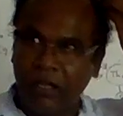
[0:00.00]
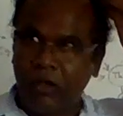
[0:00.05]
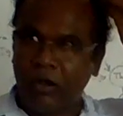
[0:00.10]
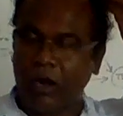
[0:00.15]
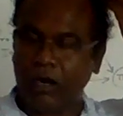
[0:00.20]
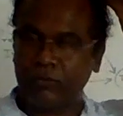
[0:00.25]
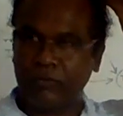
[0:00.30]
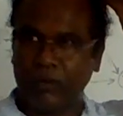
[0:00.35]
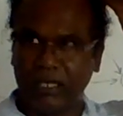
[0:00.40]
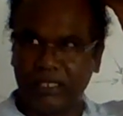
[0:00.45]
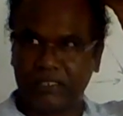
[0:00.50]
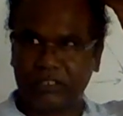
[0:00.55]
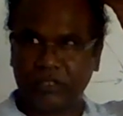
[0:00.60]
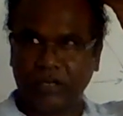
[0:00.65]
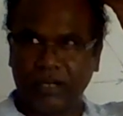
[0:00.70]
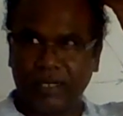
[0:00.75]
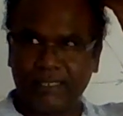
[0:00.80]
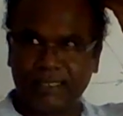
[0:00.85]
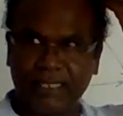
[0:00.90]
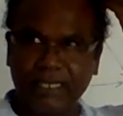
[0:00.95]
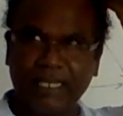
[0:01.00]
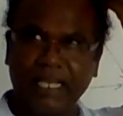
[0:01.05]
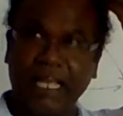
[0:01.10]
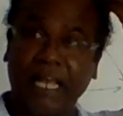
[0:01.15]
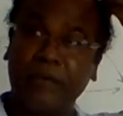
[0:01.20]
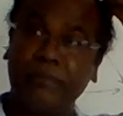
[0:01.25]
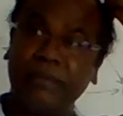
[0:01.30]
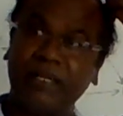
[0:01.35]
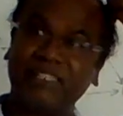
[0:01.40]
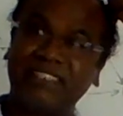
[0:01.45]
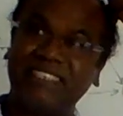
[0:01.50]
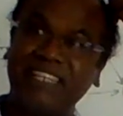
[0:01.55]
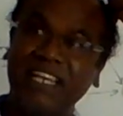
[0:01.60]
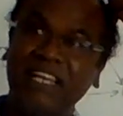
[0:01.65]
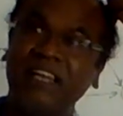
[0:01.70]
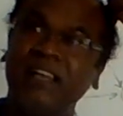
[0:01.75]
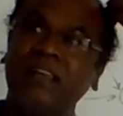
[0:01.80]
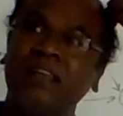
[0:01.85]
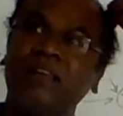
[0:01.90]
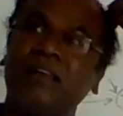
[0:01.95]
on what is called as an MHC
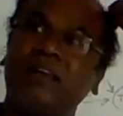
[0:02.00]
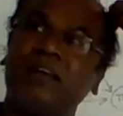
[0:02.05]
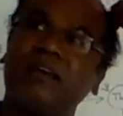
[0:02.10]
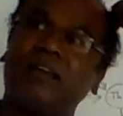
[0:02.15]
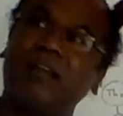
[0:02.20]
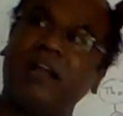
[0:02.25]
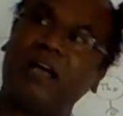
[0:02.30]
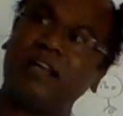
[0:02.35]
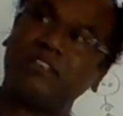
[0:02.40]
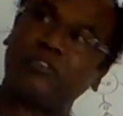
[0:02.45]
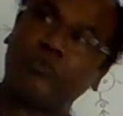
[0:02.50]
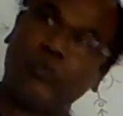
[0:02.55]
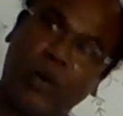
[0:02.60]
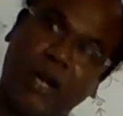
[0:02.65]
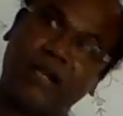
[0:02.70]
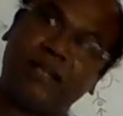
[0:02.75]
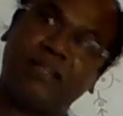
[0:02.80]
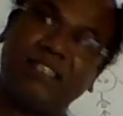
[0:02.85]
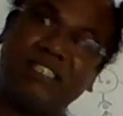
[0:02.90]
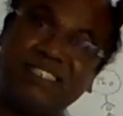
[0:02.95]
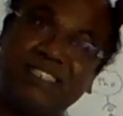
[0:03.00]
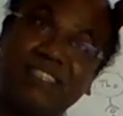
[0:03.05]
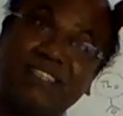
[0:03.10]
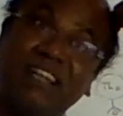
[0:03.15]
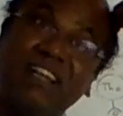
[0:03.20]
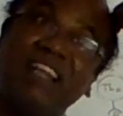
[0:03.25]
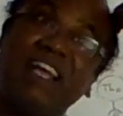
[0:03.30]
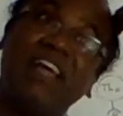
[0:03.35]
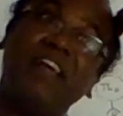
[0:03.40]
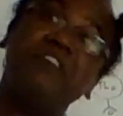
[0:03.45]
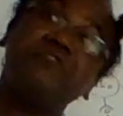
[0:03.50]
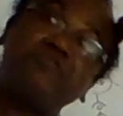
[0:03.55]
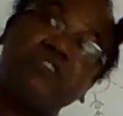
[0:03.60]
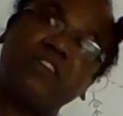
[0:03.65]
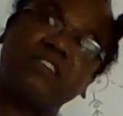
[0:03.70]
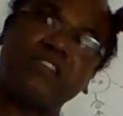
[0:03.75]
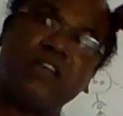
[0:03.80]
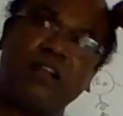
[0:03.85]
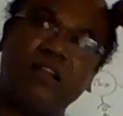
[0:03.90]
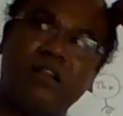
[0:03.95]
class 1. This is an
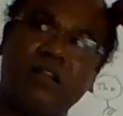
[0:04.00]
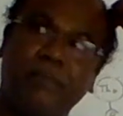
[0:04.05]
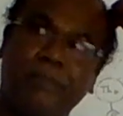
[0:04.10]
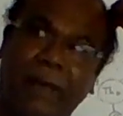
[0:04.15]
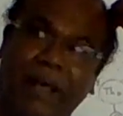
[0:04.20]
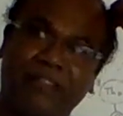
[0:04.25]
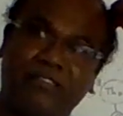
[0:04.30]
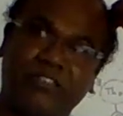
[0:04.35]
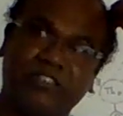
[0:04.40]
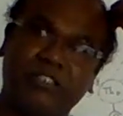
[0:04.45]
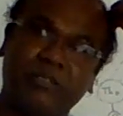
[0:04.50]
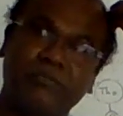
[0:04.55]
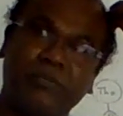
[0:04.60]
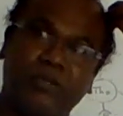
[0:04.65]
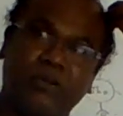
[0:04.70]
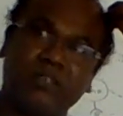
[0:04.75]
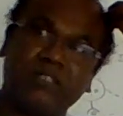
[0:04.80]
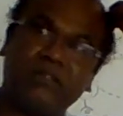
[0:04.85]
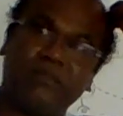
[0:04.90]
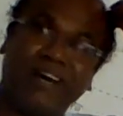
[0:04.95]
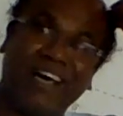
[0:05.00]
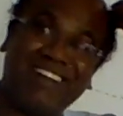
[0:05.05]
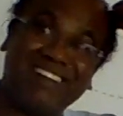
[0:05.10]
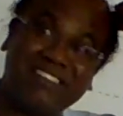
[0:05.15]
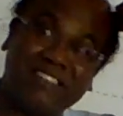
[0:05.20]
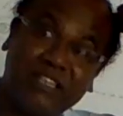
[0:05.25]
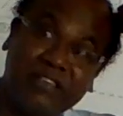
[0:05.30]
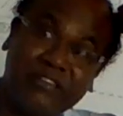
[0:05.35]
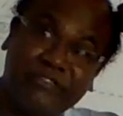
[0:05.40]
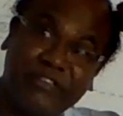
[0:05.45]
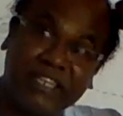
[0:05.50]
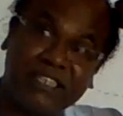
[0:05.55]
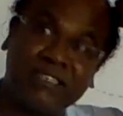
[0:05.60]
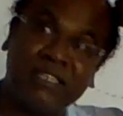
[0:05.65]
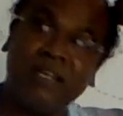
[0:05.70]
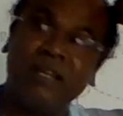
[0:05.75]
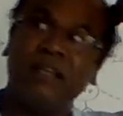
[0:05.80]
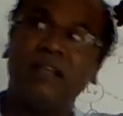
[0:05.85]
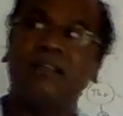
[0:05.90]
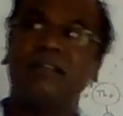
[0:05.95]
intracellular pathogen because the virus
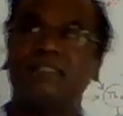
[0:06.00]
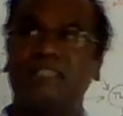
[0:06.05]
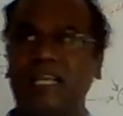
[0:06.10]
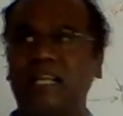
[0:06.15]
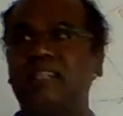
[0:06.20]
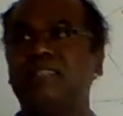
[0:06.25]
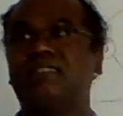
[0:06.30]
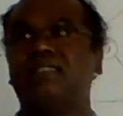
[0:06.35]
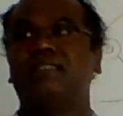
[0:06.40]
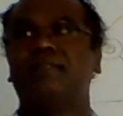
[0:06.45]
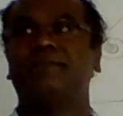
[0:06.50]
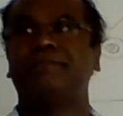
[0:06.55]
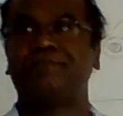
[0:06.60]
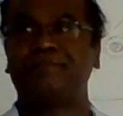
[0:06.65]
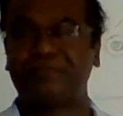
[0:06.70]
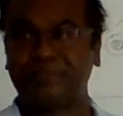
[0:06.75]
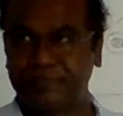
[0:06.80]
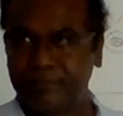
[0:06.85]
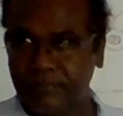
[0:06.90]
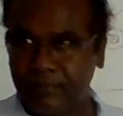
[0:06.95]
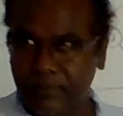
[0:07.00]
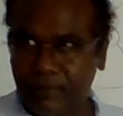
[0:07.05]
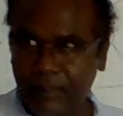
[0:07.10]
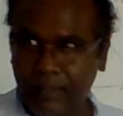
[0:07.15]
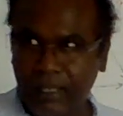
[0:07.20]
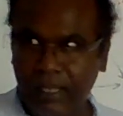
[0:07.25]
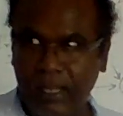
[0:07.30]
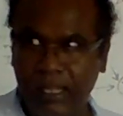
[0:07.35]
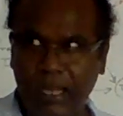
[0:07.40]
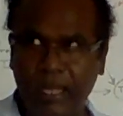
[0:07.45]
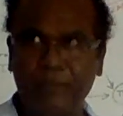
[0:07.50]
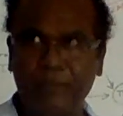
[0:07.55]
infects cells and